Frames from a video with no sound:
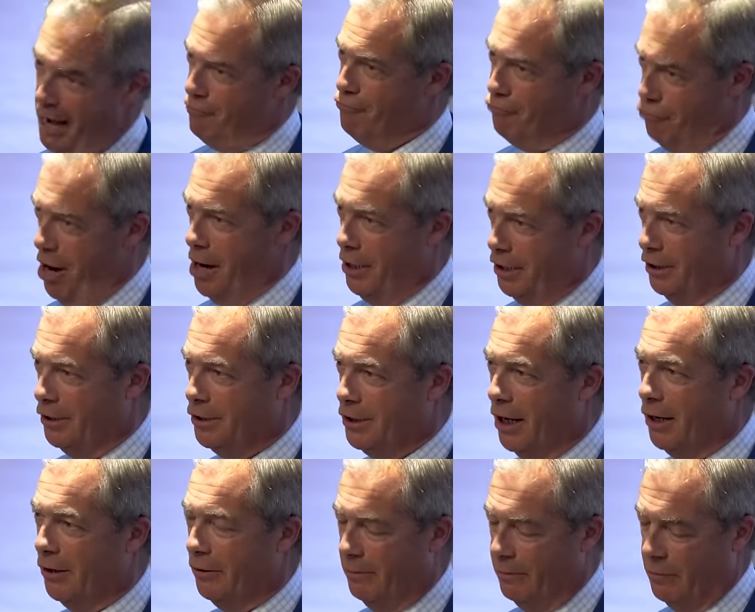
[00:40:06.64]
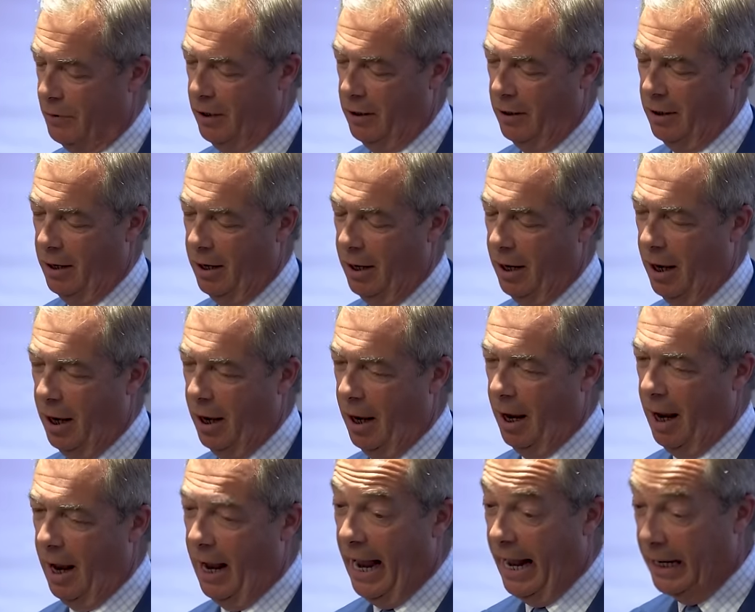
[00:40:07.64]
they really do.
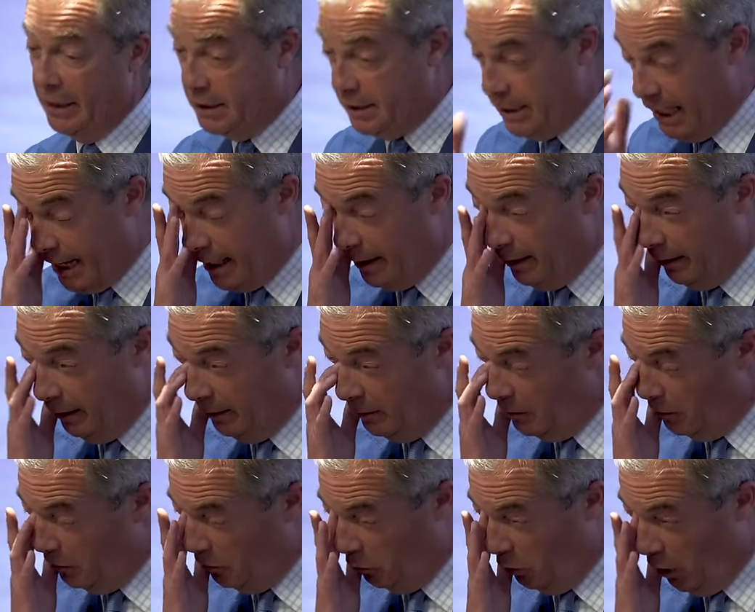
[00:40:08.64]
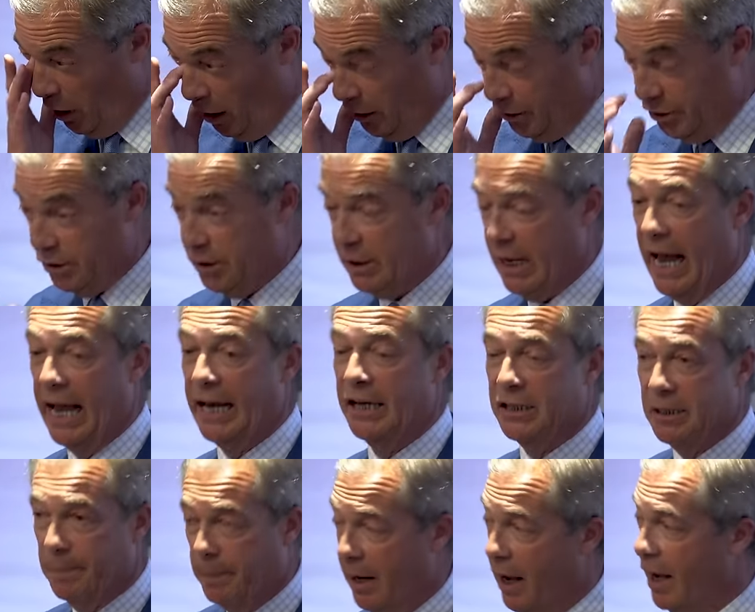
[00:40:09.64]
And Deal was a
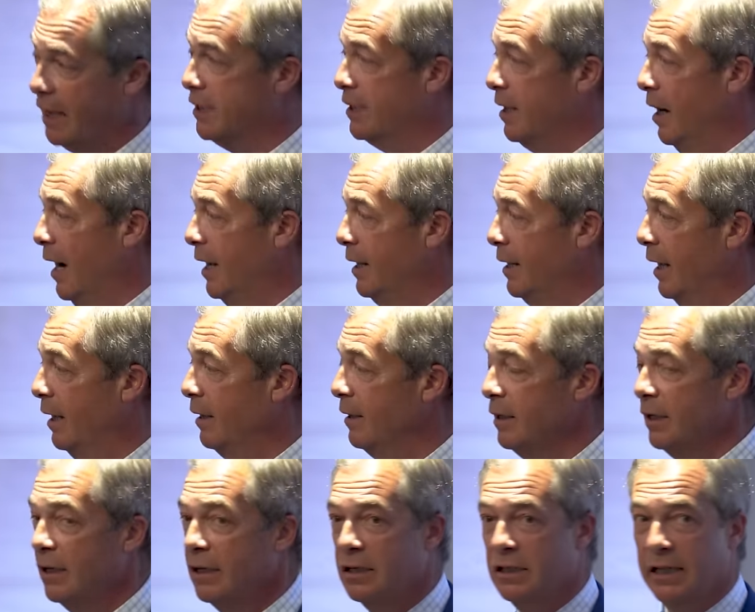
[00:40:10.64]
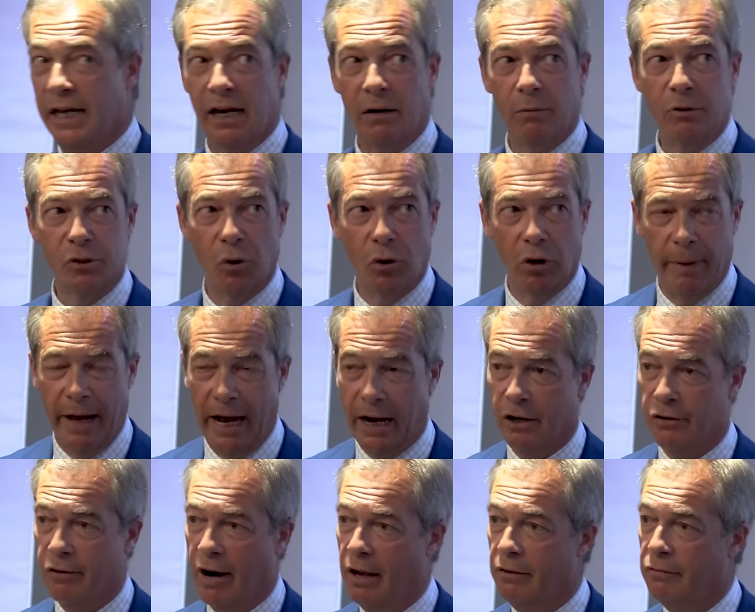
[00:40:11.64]
supply sider. Deal was all
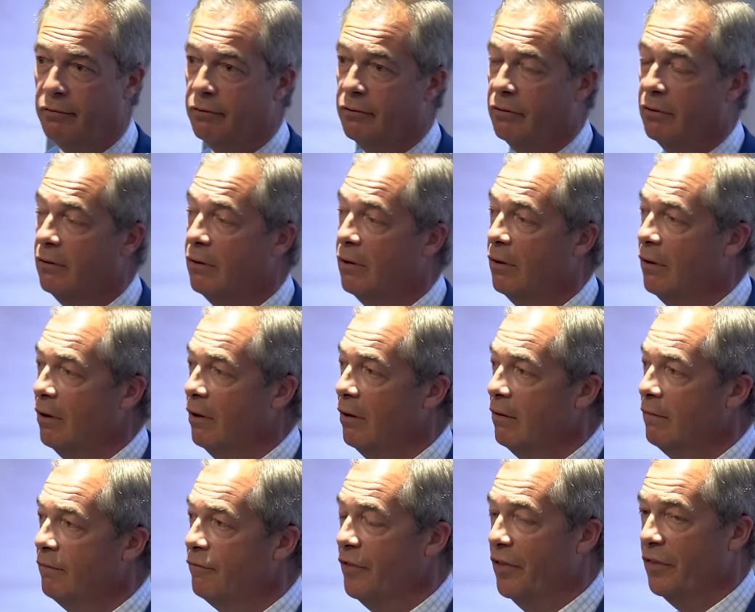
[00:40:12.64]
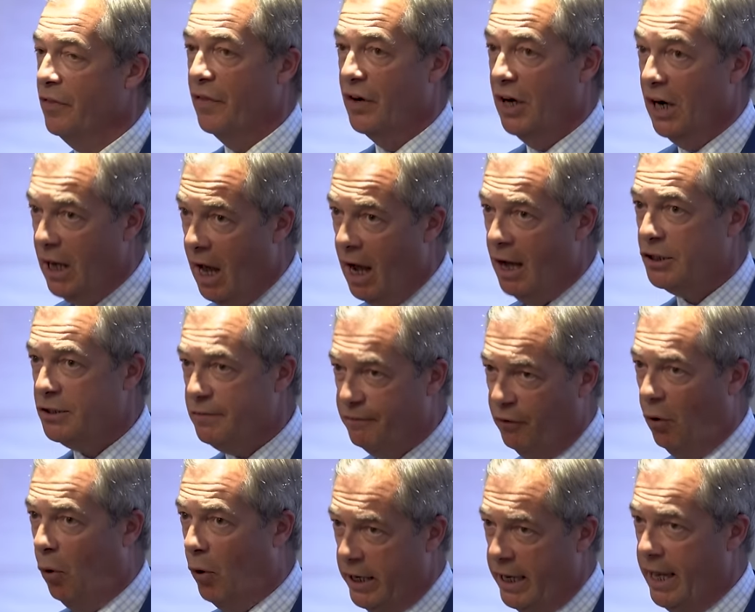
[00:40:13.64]
about growth. For the, the last
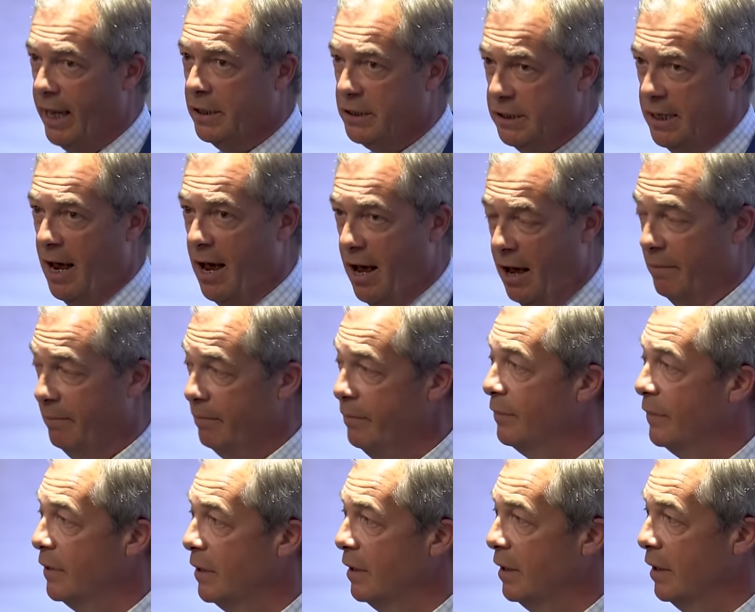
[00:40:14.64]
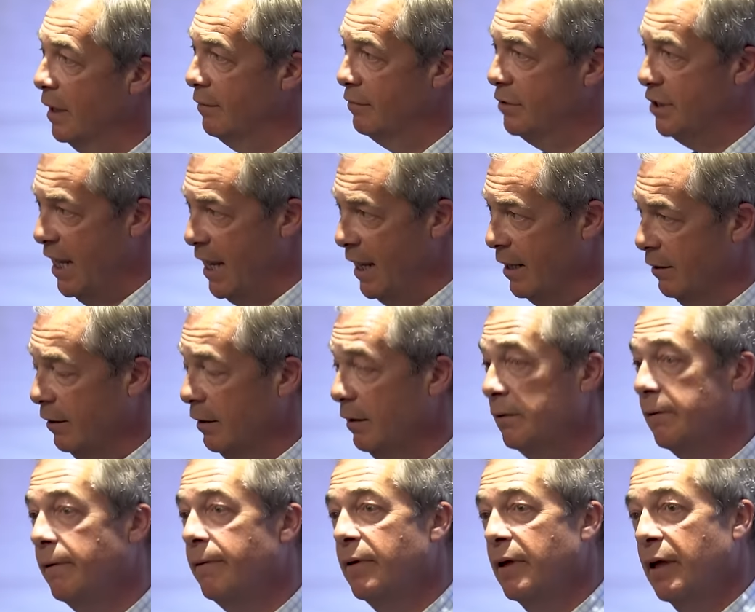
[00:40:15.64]
four year term of
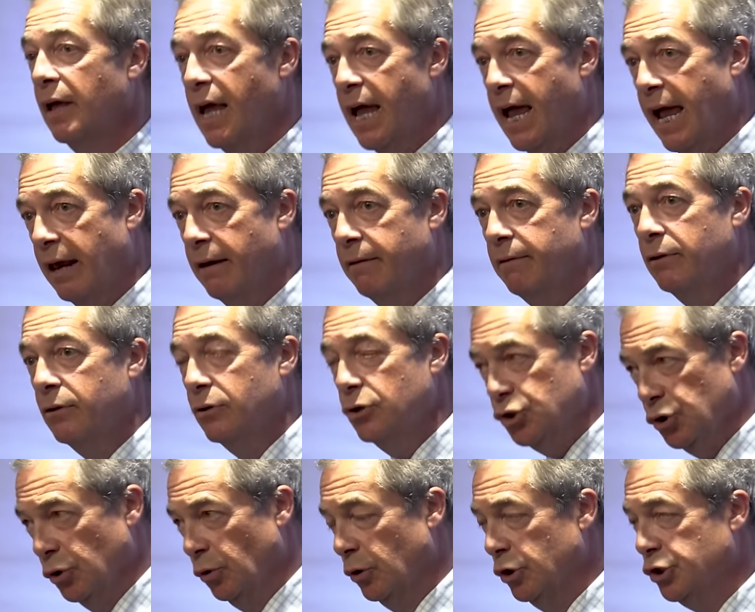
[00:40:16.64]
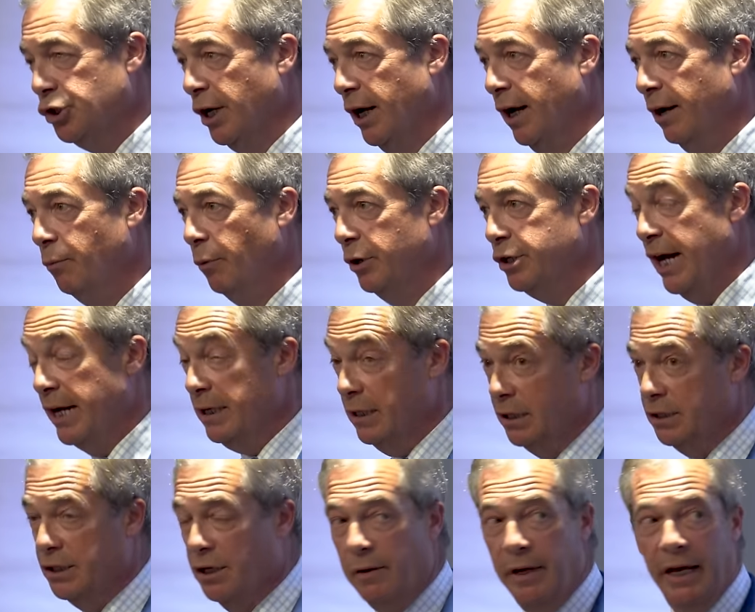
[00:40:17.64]
Deal in Georgia, which
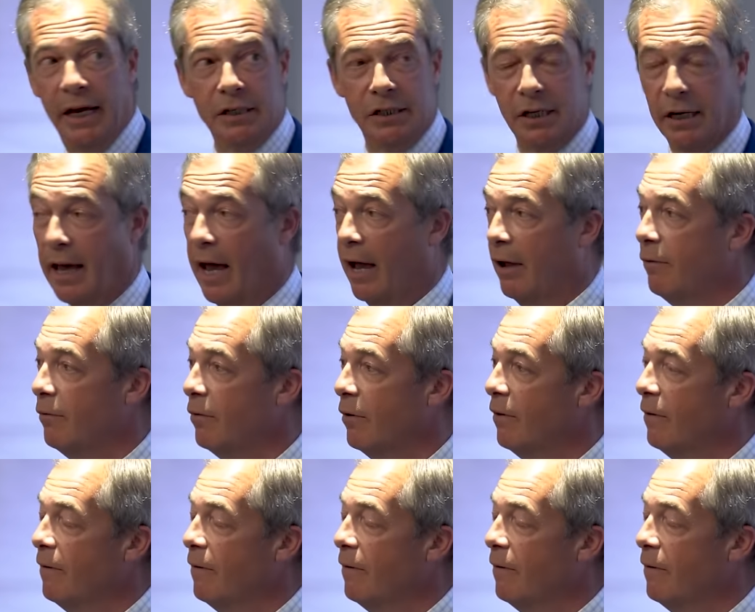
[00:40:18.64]
ended two years ago,